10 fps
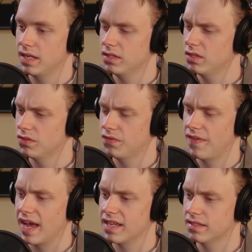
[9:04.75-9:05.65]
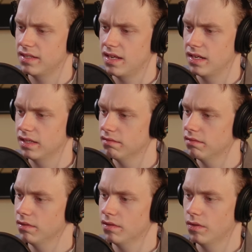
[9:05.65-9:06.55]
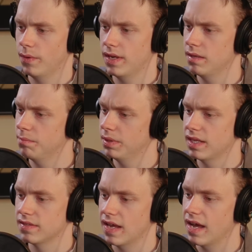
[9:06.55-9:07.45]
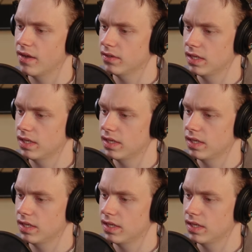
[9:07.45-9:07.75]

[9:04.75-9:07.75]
it's just fascinating the way it plays out.